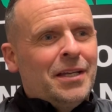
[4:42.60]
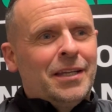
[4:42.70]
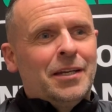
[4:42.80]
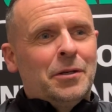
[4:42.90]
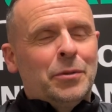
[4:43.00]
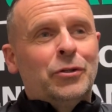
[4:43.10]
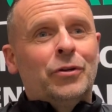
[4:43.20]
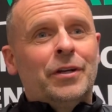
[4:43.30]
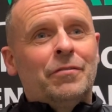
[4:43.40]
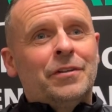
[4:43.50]
They need to be
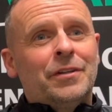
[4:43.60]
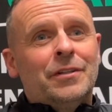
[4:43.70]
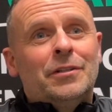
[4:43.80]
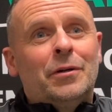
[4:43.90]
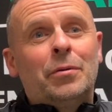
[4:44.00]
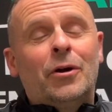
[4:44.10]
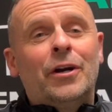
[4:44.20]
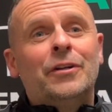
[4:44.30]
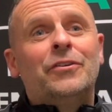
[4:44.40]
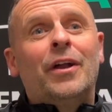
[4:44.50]
doing everything in their power
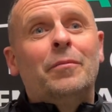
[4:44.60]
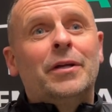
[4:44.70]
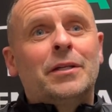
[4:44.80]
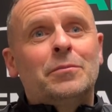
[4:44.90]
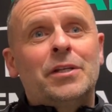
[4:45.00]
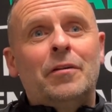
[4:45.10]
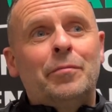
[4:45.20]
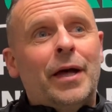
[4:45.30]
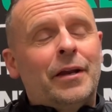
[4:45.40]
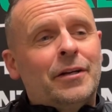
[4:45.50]
to try and make themselves
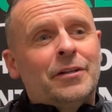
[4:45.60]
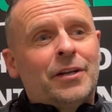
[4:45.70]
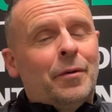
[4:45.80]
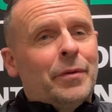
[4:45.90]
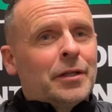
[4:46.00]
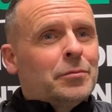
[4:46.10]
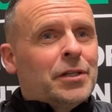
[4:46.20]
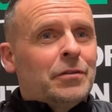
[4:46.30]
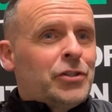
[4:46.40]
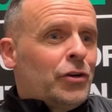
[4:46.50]
better, to try and make
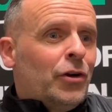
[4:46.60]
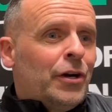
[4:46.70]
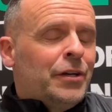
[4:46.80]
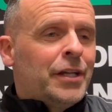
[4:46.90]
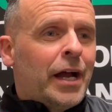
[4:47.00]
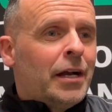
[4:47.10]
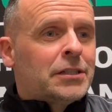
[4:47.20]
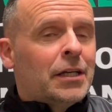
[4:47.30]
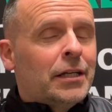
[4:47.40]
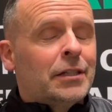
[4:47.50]
themselves stronger. The
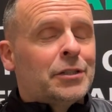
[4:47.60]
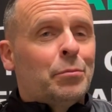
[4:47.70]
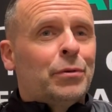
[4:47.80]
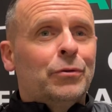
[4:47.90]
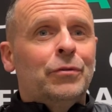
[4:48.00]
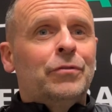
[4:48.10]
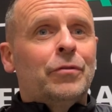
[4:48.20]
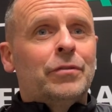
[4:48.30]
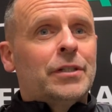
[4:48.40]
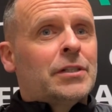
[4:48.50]
Irish League has improved
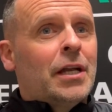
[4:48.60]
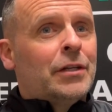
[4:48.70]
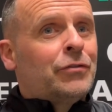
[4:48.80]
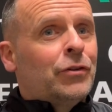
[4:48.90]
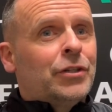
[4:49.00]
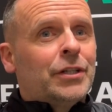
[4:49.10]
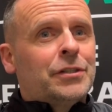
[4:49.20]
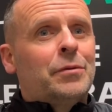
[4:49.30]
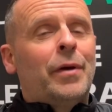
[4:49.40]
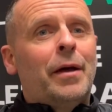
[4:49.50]
over this last few years,
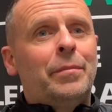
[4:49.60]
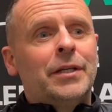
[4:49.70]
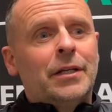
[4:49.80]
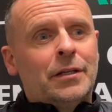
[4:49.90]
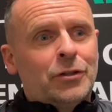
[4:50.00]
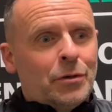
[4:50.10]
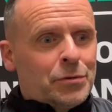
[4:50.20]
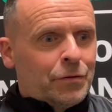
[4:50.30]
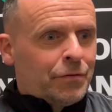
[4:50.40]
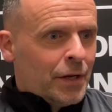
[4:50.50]
in my opinion, in terms
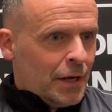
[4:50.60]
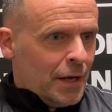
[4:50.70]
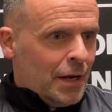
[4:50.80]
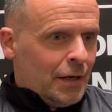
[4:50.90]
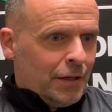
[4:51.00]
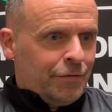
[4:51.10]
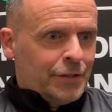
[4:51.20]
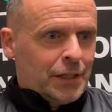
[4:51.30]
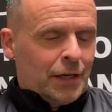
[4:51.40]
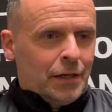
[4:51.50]
of the
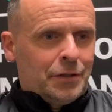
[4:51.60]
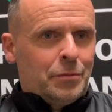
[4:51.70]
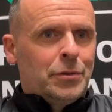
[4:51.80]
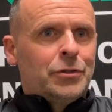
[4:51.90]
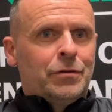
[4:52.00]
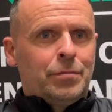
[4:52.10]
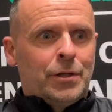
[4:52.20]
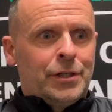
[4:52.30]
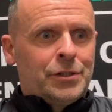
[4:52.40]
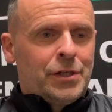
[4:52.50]
physical attributes of
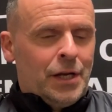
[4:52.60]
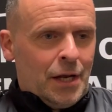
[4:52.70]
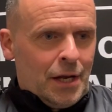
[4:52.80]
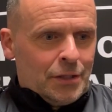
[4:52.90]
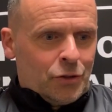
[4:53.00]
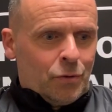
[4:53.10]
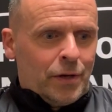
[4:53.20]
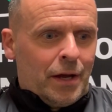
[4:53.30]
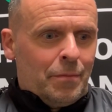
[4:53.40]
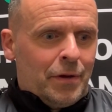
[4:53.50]
players. So
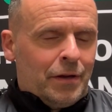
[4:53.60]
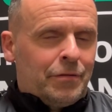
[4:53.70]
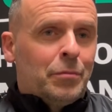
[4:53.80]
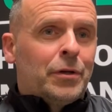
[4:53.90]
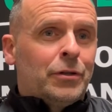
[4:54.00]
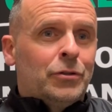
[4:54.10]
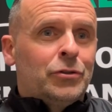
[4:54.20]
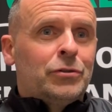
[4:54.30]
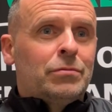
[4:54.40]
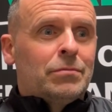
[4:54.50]
everybody
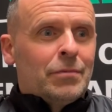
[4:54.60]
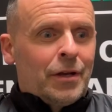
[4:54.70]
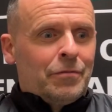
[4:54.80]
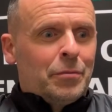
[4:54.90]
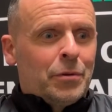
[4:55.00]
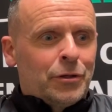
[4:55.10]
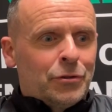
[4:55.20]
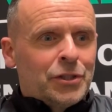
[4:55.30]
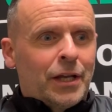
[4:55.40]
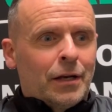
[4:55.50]

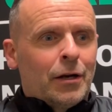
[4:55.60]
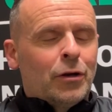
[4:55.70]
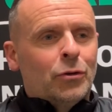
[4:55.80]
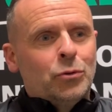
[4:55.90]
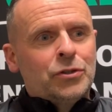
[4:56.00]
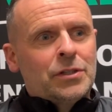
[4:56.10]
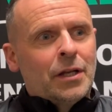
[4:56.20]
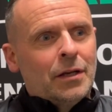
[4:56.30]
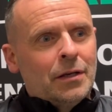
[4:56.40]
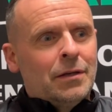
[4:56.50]
who's getting close
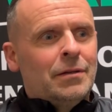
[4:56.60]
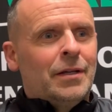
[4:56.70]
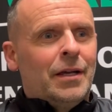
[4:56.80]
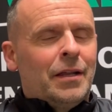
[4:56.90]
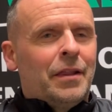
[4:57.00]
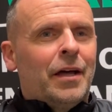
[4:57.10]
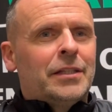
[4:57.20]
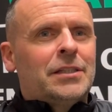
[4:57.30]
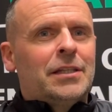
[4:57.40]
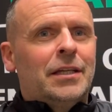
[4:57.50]
till that
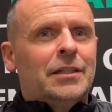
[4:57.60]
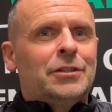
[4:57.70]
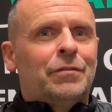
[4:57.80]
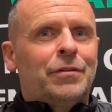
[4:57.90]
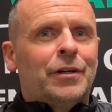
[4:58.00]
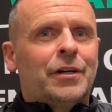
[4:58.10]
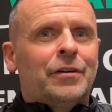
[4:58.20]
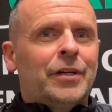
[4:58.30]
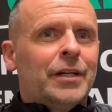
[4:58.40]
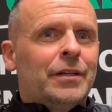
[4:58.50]
stage of their
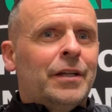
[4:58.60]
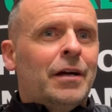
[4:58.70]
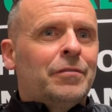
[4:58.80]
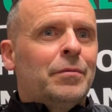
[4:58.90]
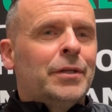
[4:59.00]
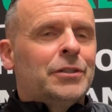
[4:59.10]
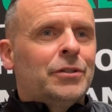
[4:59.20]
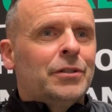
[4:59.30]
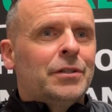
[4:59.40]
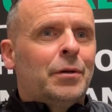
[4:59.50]
career, they have to make
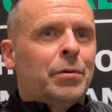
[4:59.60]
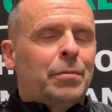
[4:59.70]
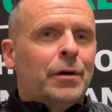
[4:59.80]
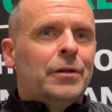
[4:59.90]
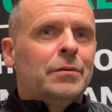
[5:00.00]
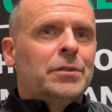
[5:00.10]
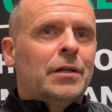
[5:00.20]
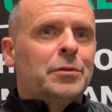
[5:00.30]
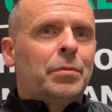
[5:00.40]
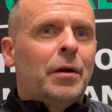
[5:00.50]
sure that they're preparing
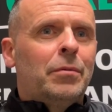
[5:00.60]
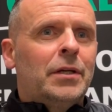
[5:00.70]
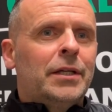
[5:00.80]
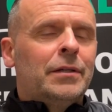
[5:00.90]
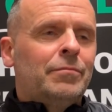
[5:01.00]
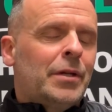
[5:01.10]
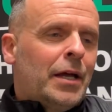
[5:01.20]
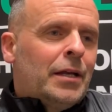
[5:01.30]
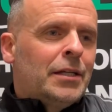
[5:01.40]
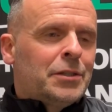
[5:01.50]
themselves properly.
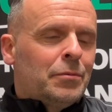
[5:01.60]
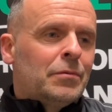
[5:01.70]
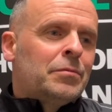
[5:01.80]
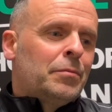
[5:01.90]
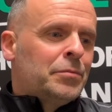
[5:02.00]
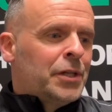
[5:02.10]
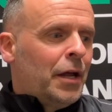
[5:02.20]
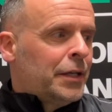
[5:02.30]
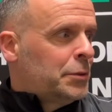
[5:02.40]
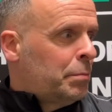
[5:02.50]
And listen,
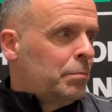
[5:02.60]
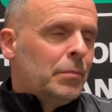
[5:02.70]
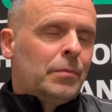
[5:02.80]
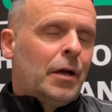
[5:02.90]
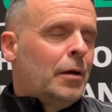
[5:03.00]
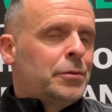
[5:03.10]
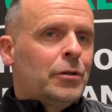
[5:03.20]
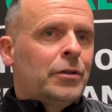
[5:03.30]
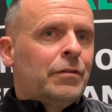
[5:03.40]
Sandy's absolutely